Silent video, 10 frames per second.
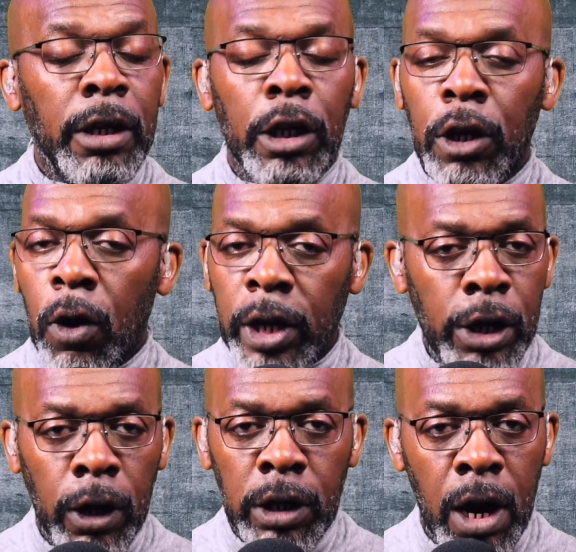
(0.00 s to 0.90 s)
Lock it
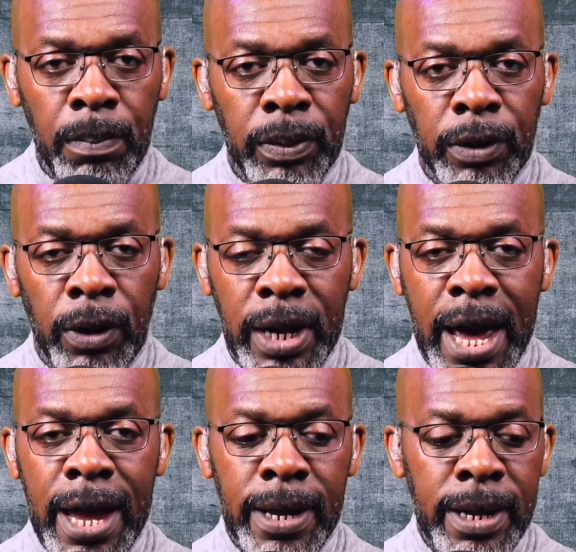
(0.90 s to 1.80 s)
all up.
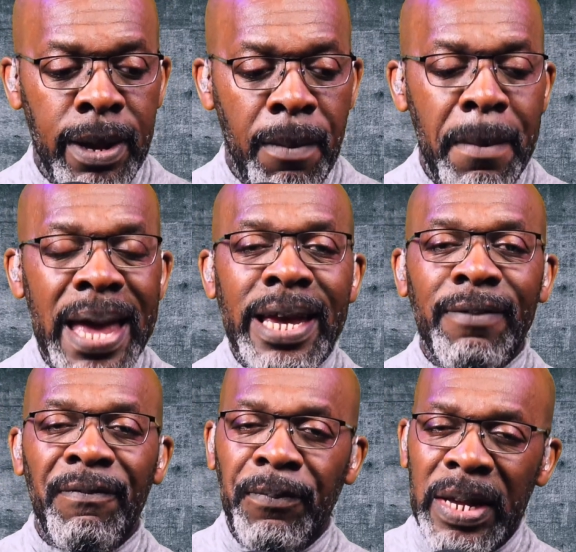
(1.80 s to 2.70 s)
Okay. Make
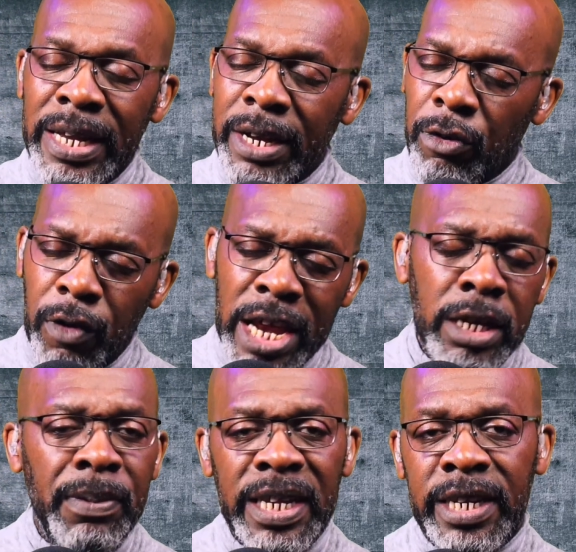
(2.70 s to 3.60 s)
it
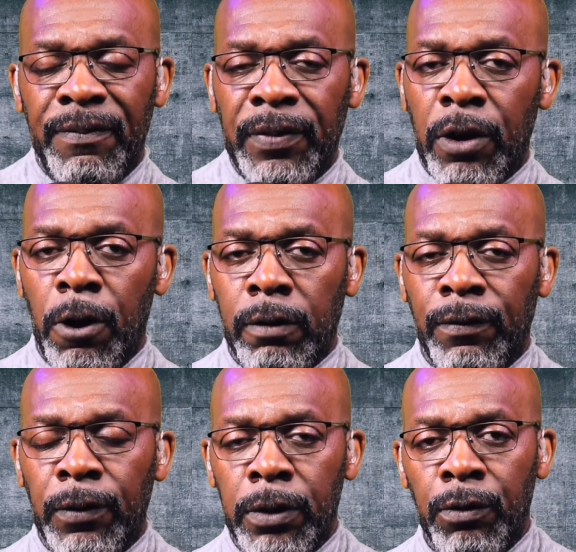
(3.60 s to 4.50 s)
incredibly difficult
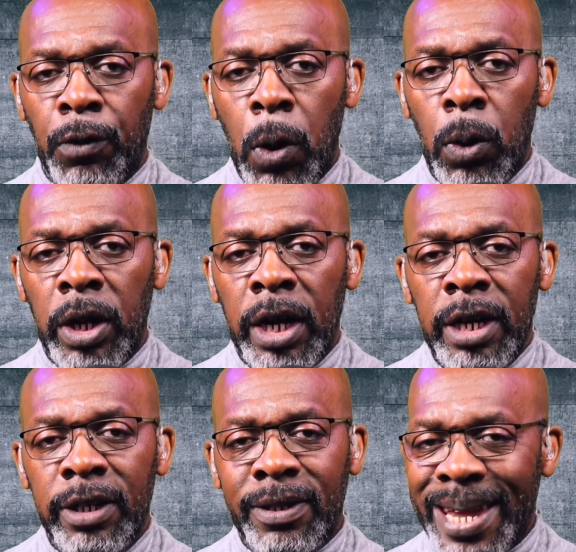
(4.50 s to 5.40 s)
for the rogue
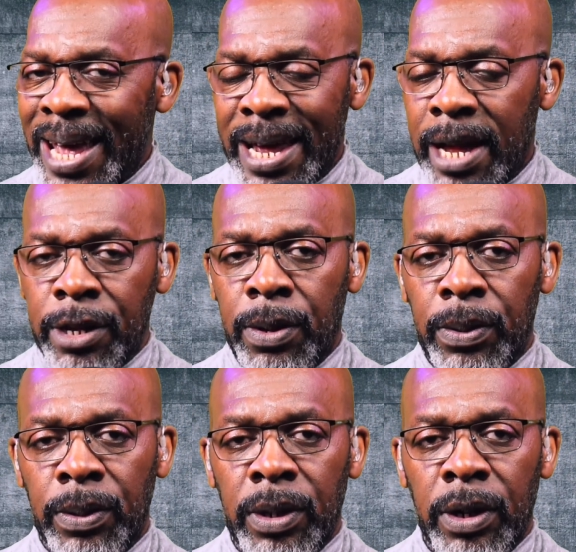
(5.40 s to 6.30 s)
to get at you,
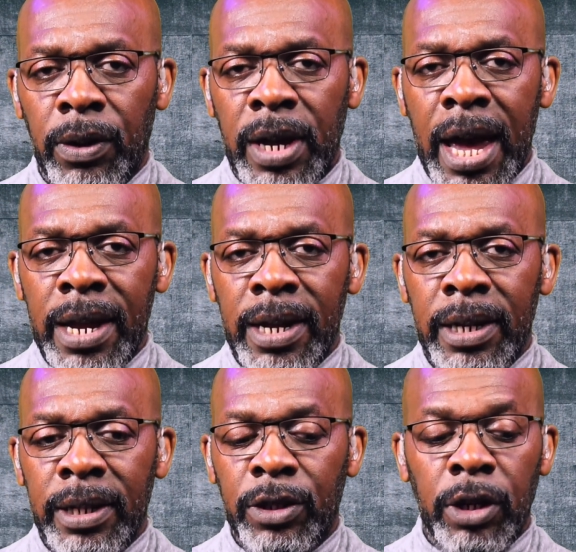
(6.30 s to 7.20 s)
okay?
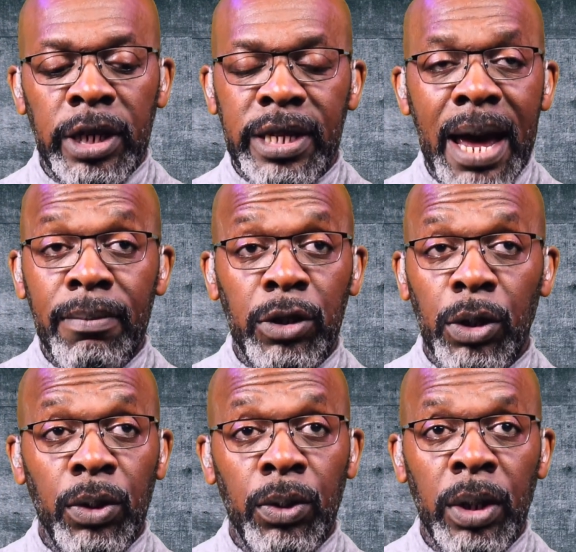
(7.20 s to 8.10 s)
It's not a time
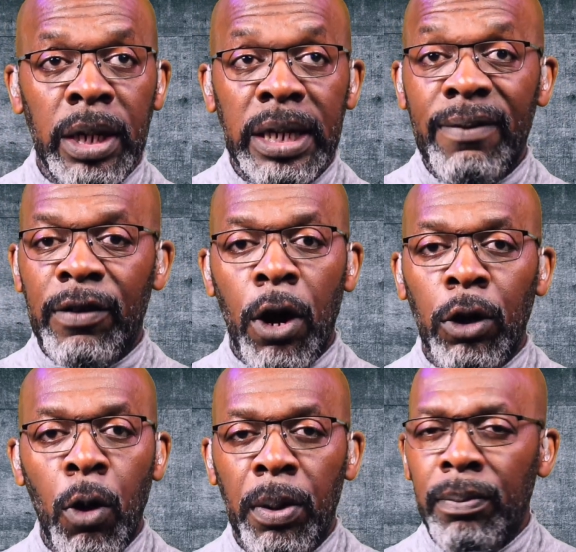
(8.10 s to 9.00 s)
to leave it
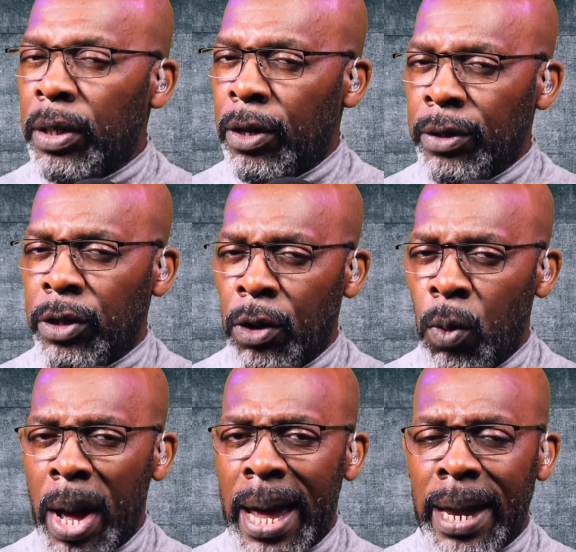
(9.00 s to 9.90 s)
all open because you're
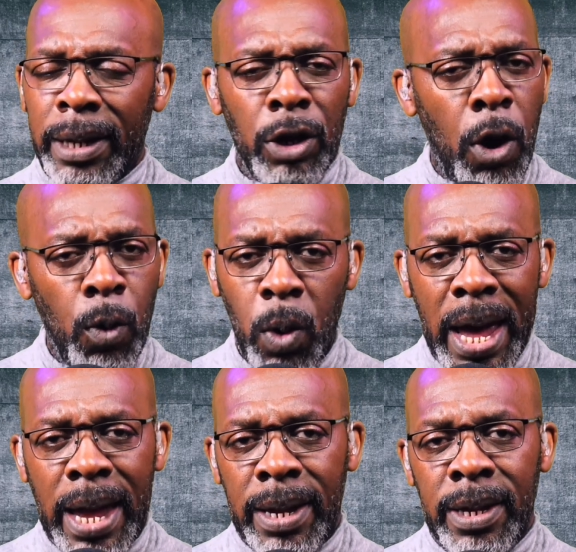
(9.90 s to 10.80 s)
away. No
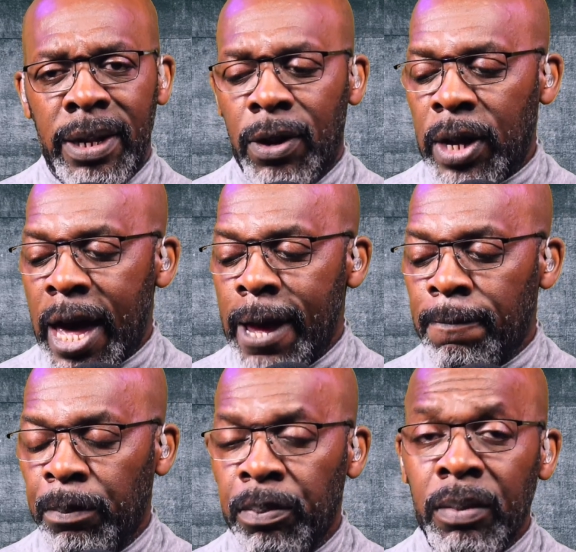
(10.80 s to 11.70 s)
way, okay?
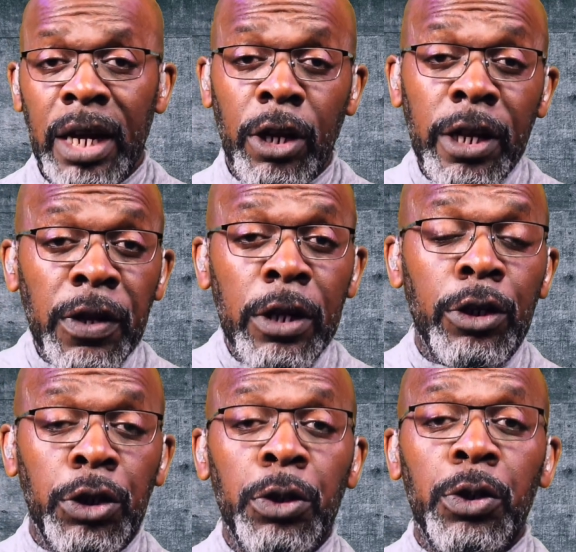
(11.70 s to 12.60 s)
Another thing you
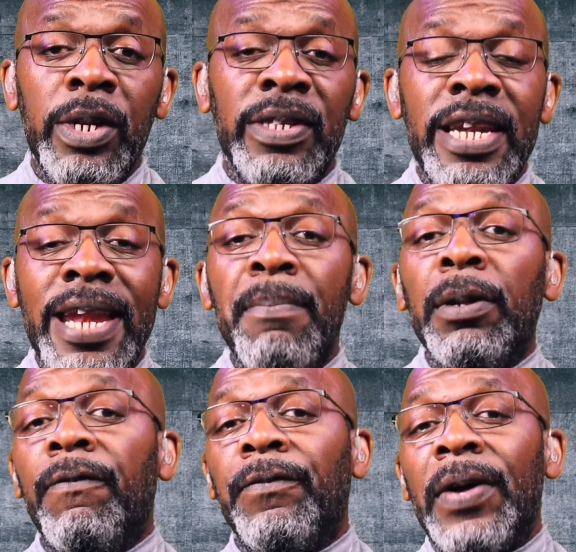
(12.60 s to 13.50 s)
should do is
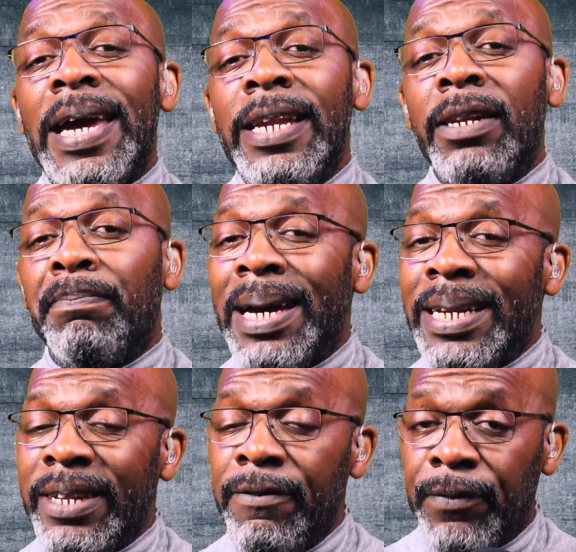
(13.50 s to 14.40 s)
enable Find My
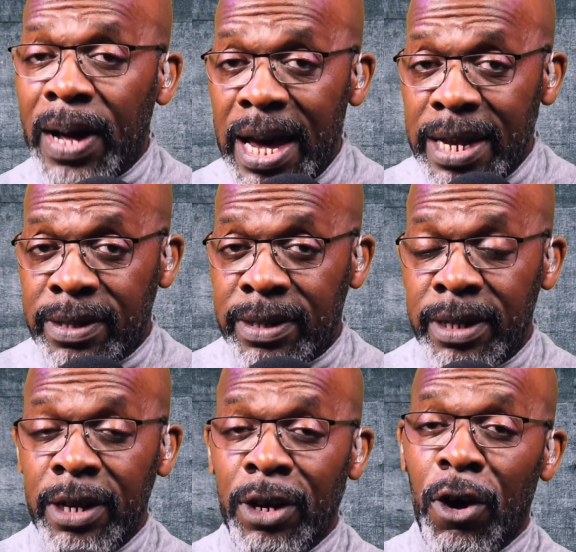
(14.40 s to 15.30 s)
Device
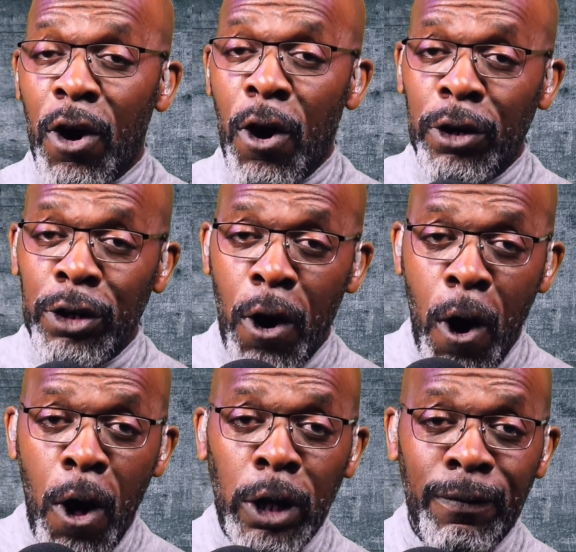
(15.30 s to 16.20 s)
on
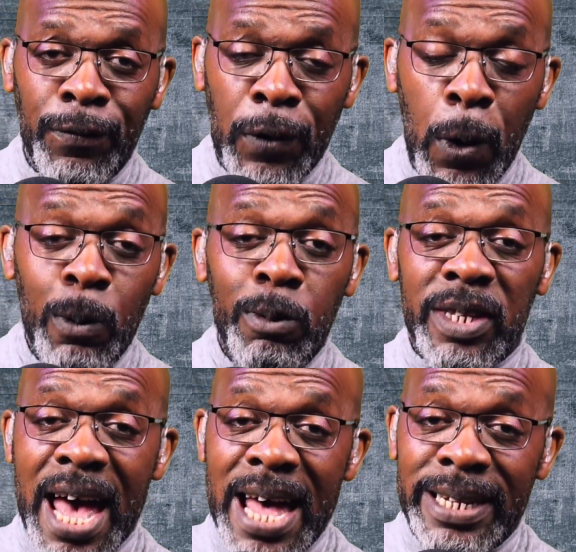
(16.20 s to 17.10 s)
all
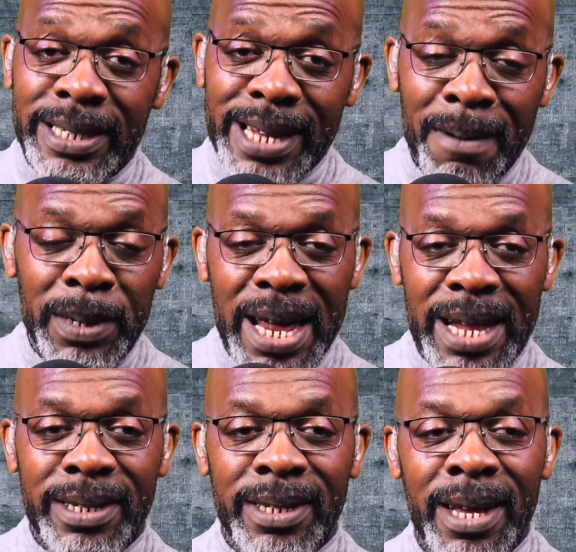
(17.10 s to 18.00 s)
phones and
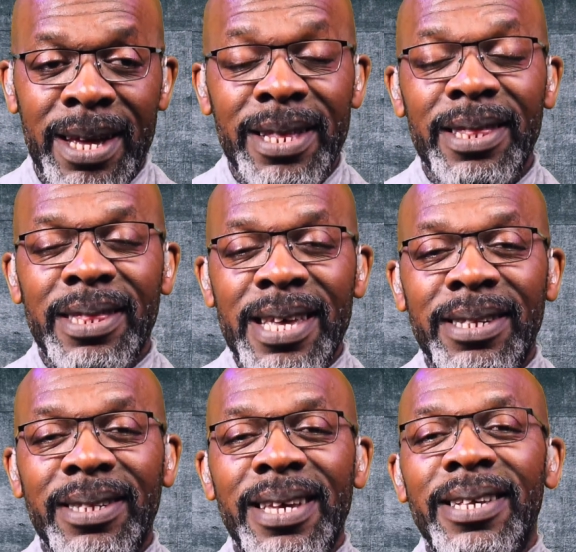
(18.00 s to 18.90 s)
tablets.
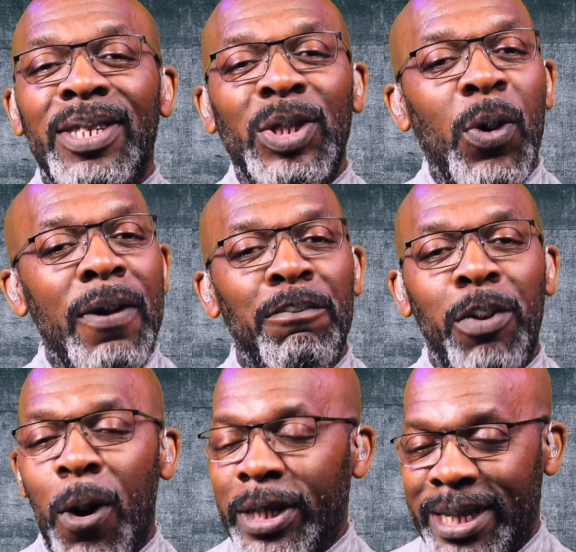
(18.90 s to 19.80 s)
This is so
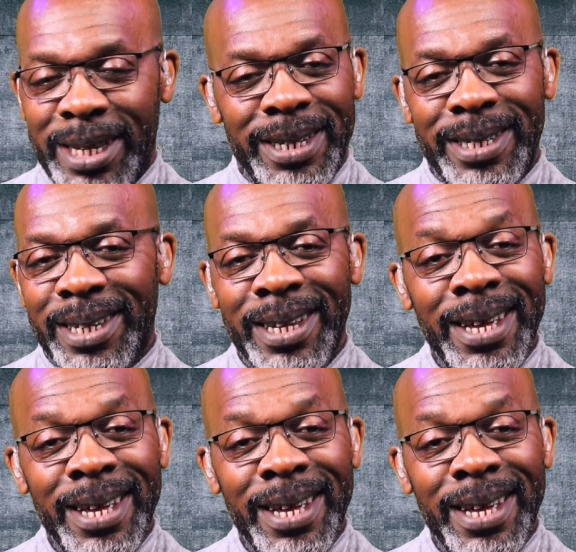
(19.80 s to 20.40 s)
important.